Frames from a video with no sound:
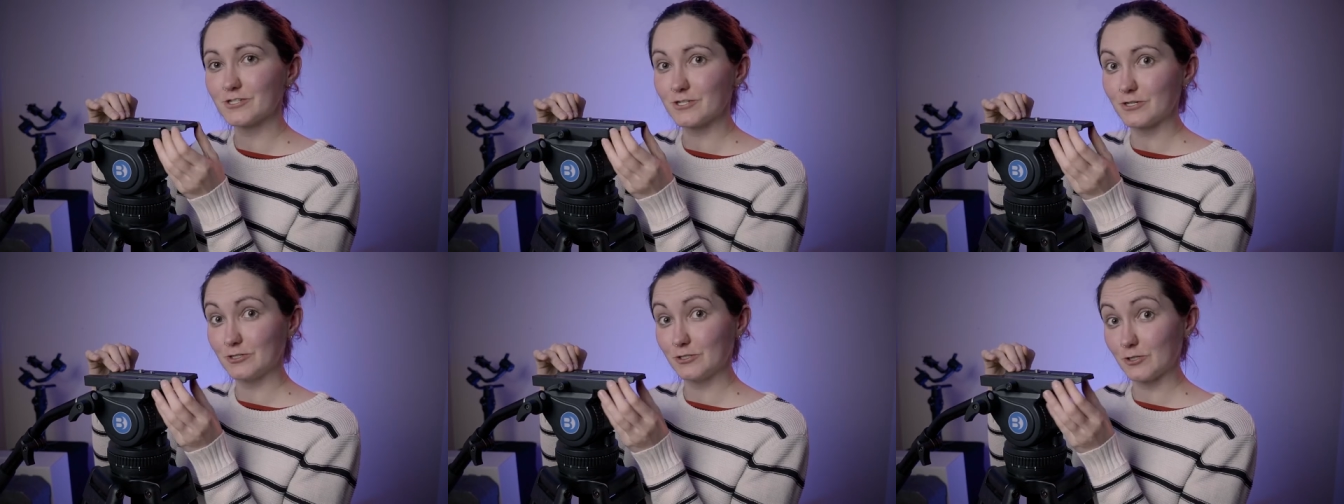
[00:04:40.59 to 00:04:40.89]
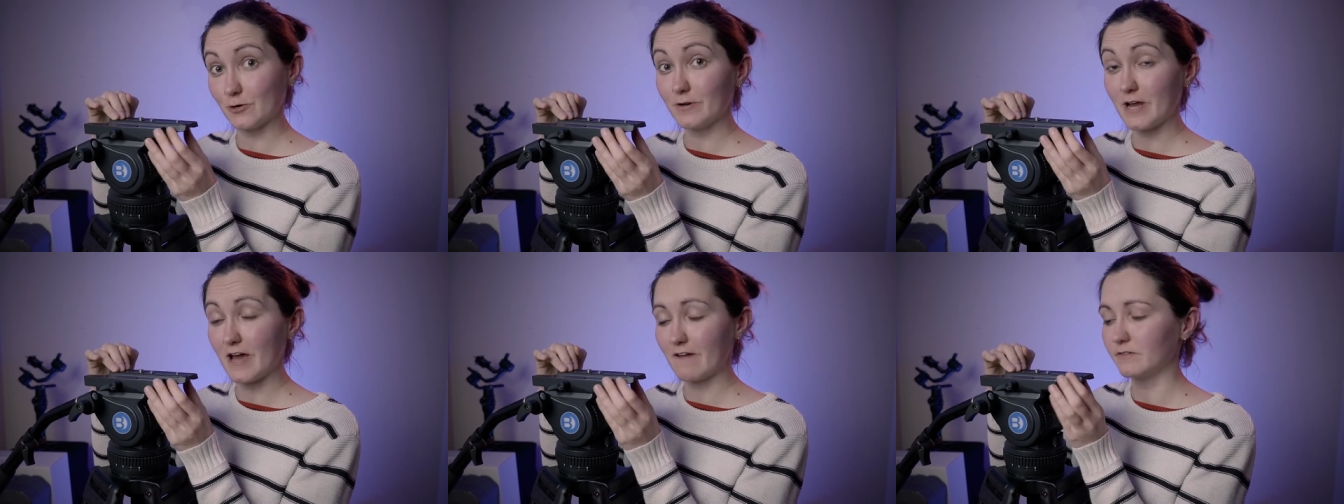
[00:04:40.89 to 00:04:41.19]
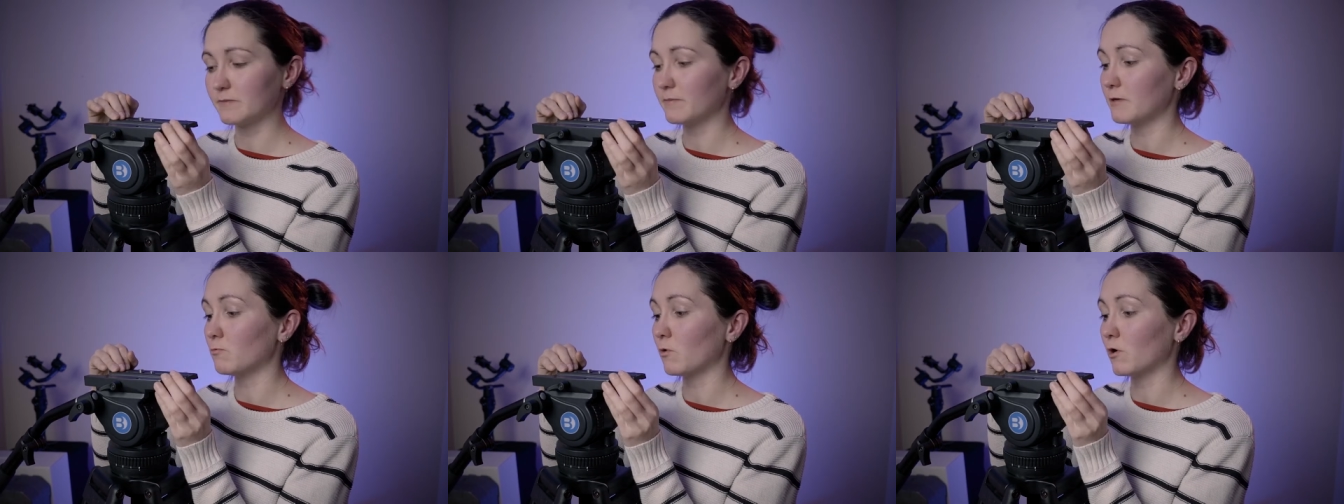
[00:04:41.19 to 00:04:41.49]
so you don't have
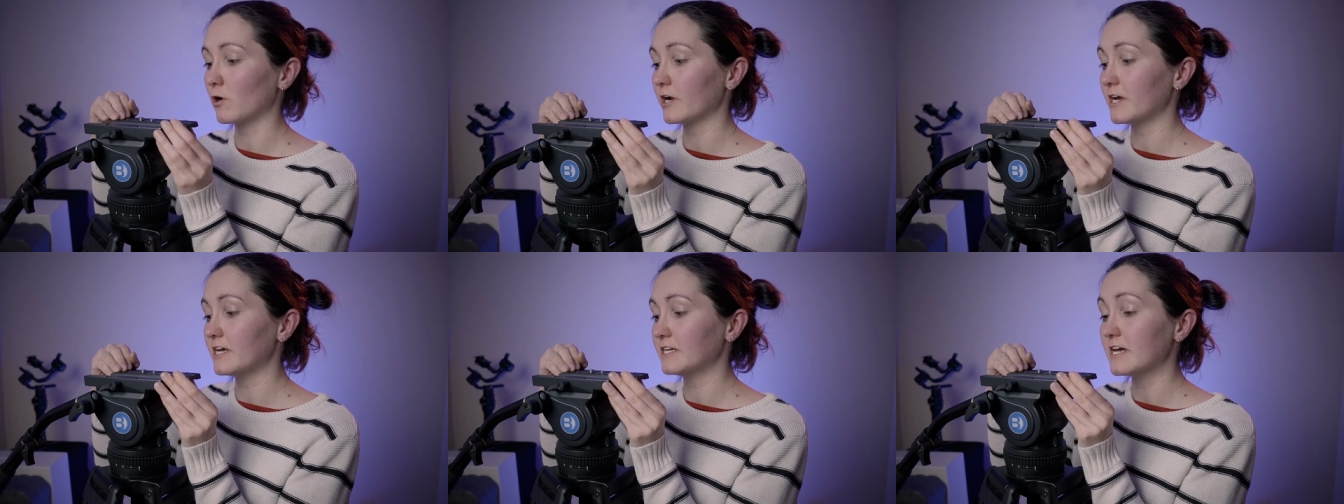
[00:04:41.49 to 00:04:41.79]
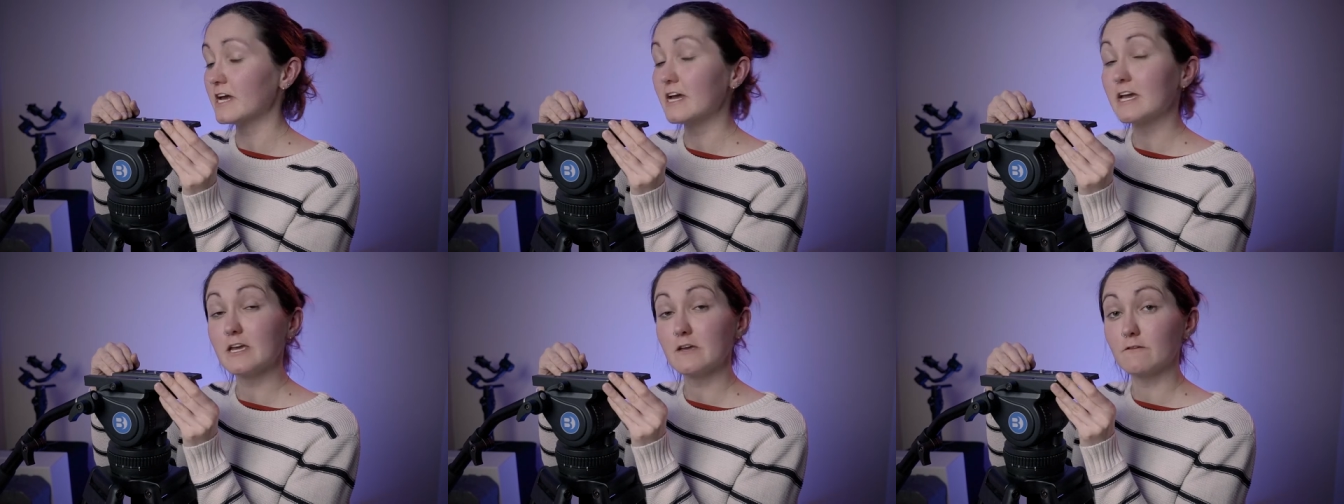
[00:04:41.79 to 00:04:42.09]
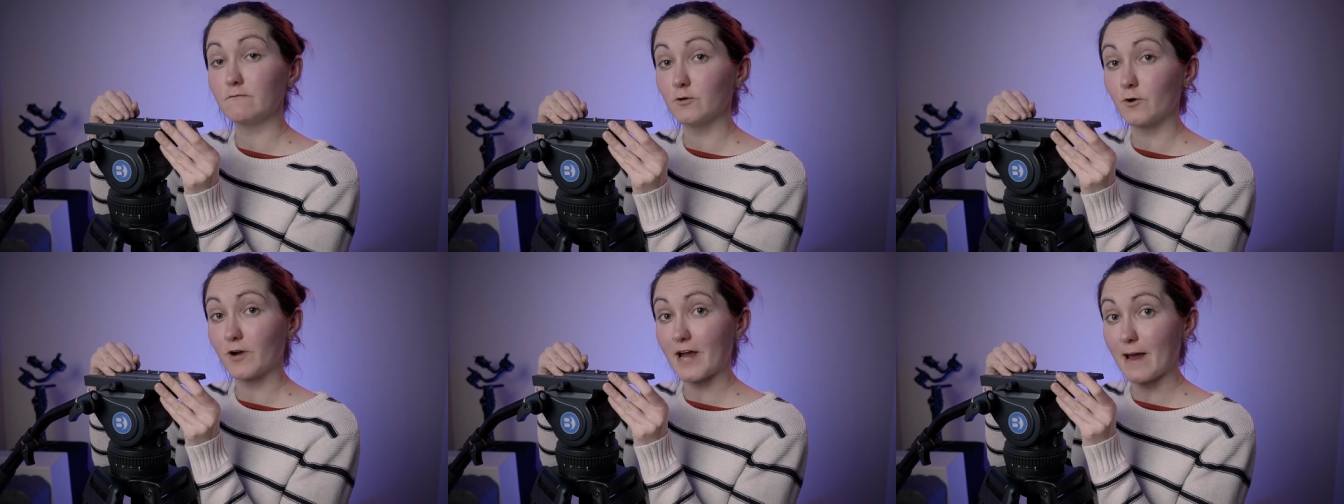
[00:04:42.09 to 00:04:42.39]
to be worried
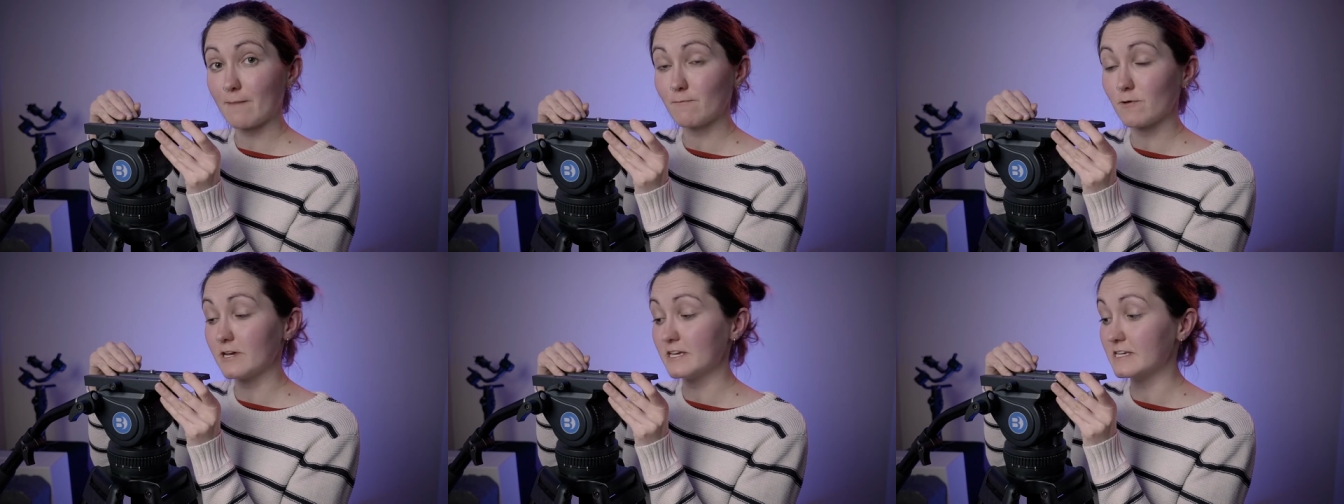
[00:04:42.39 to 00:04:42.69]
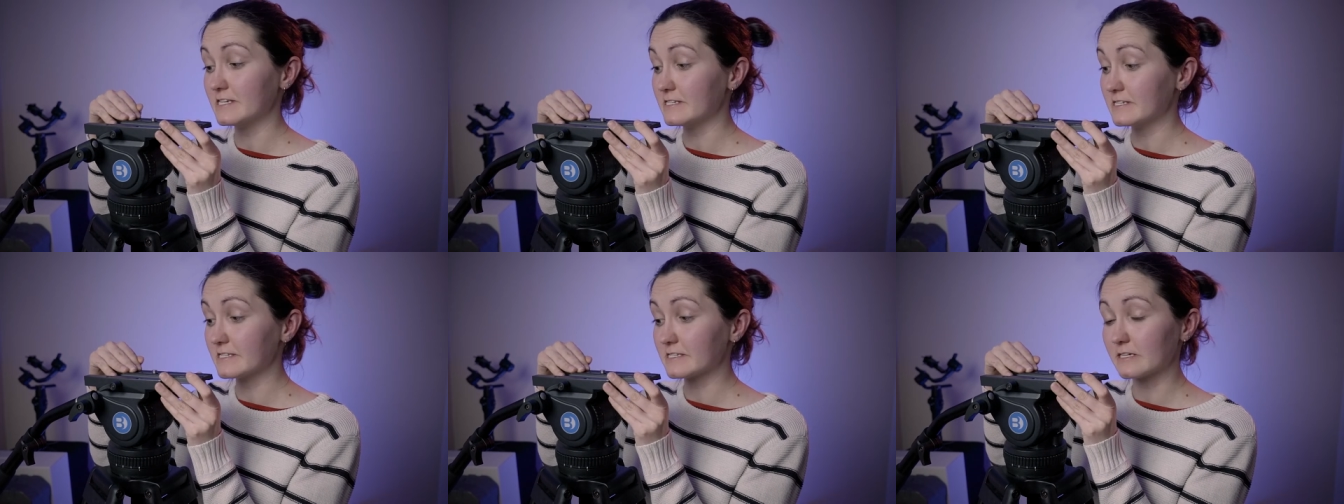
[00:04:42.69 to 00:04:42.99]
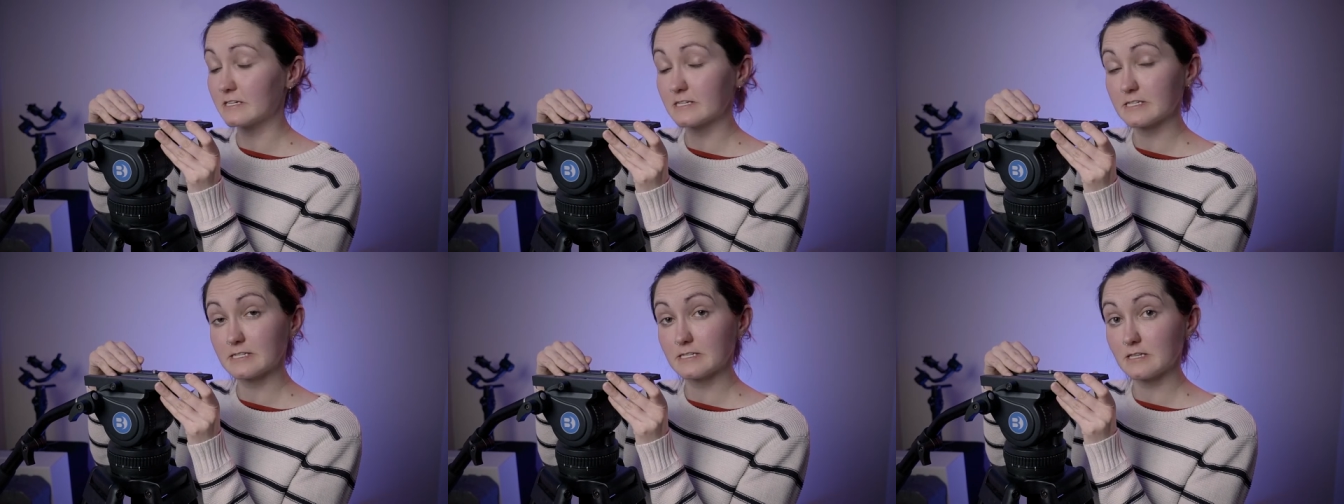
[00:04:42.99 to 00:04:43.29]
if your camera is
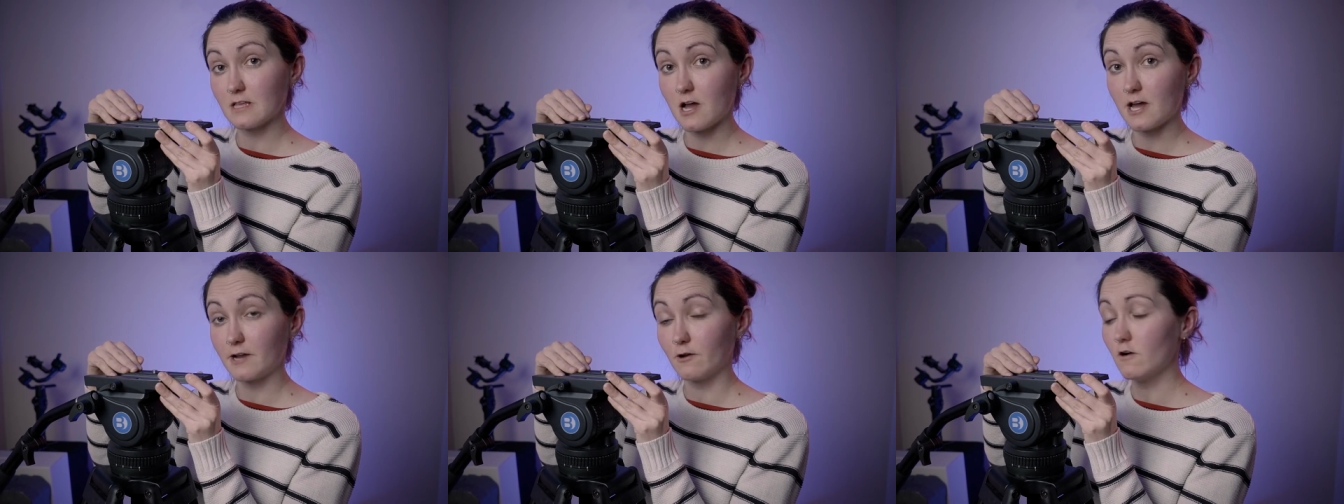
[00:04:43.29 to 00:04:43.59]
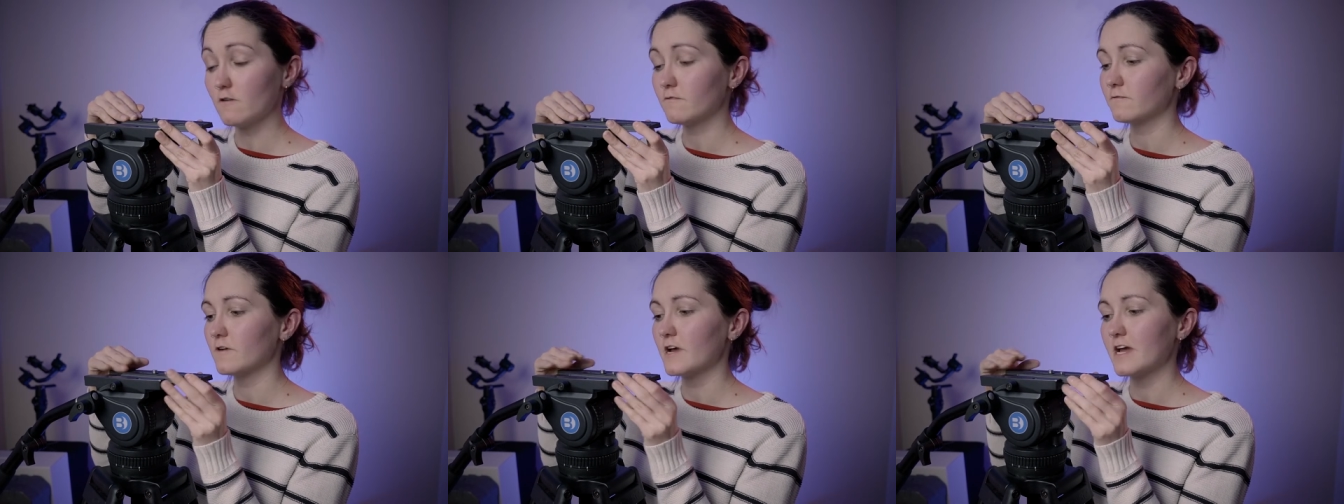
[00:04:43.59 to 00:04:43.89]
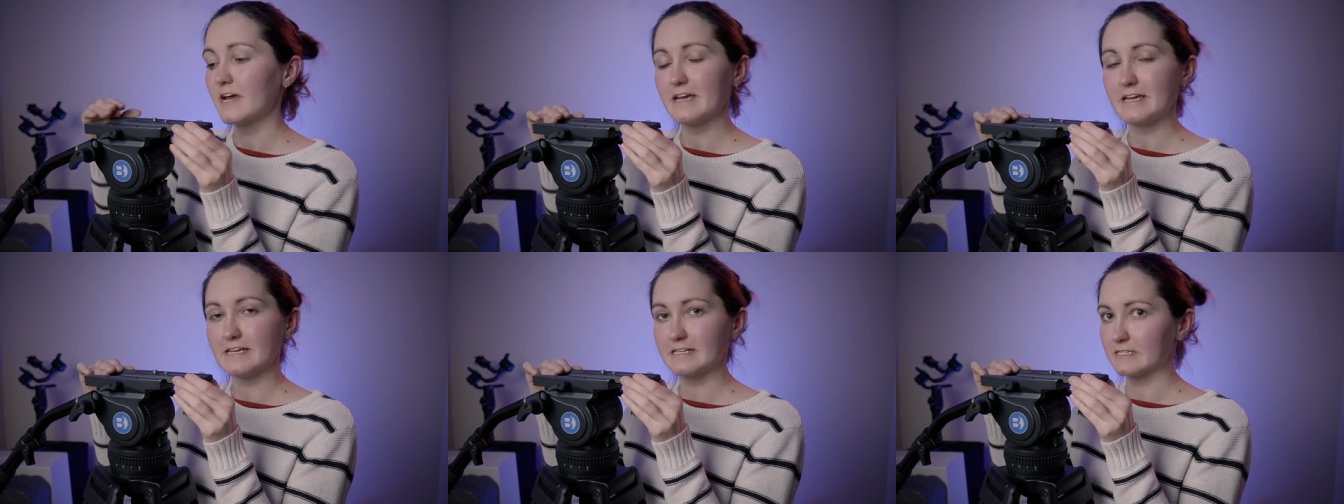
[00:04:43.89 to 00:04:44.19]
going to slide off,
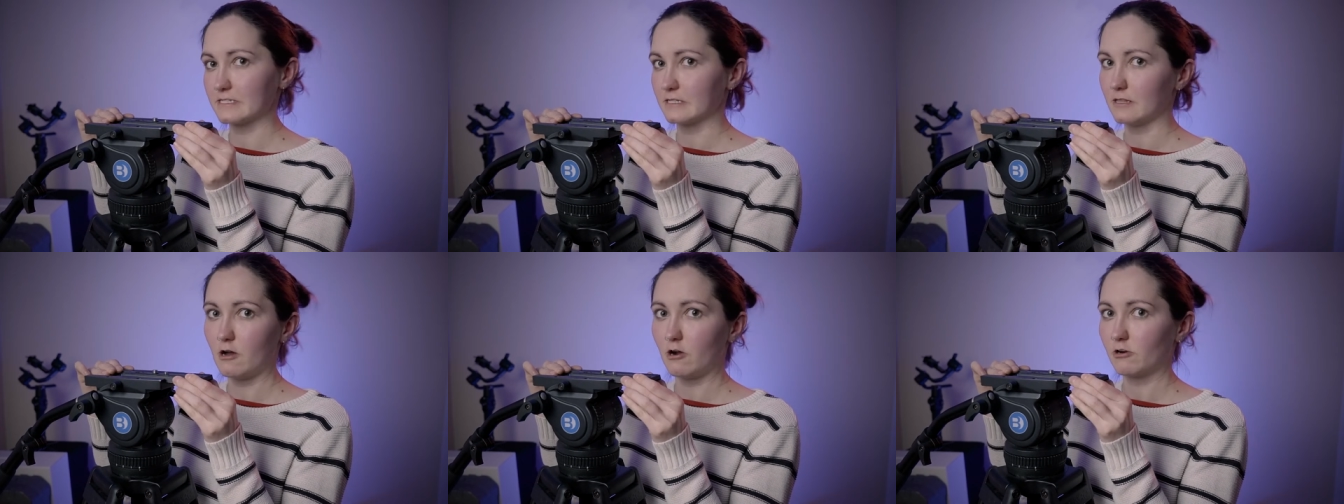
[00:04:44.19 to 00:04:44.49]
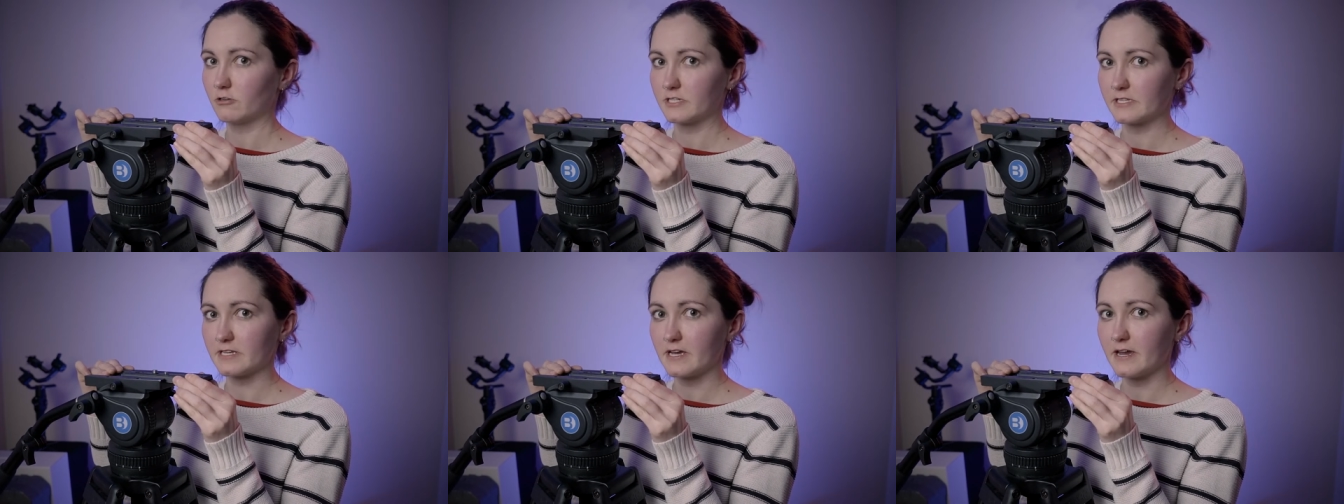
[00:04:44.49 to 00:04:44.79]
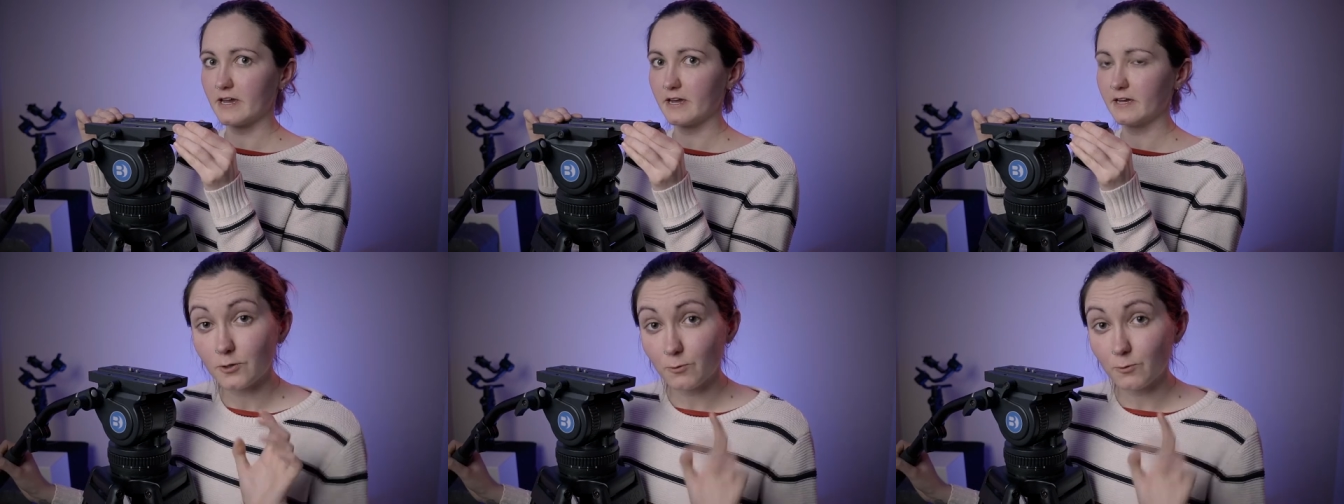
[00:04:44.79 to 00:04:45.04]
it's locked there.